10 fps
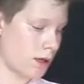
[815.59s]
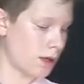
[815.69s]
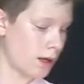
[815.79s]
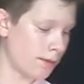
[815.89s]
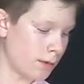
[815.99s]

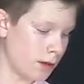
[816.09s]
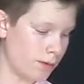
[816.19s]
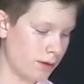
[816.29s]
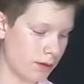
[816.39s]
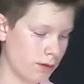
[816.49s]
and I'm going to
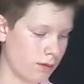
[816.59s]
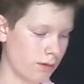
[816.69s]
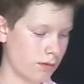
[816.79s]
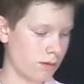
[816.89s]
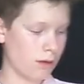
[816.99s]
put
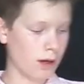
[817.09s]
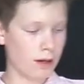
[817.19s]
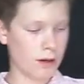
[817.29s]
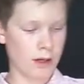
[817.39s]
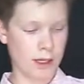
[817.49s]

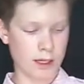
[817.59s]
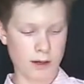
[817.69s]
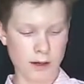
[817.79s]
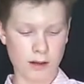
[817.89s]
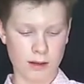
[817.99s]
water in
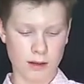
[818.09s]
here.